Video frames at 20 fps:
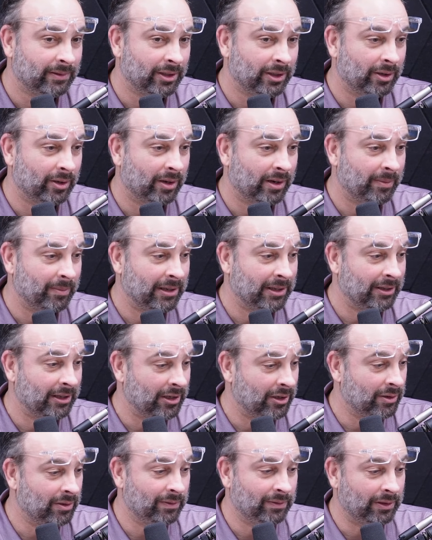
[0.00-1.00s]
you know what I mean?
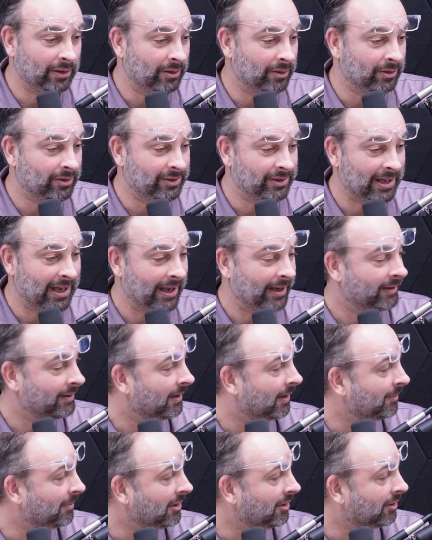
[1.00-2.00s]
Then you, you're set.
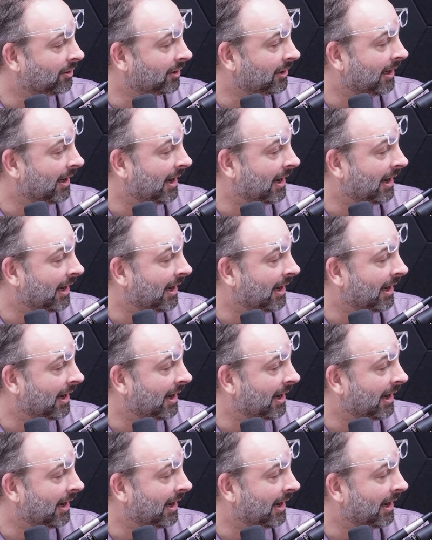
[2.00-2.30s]
I mean, you're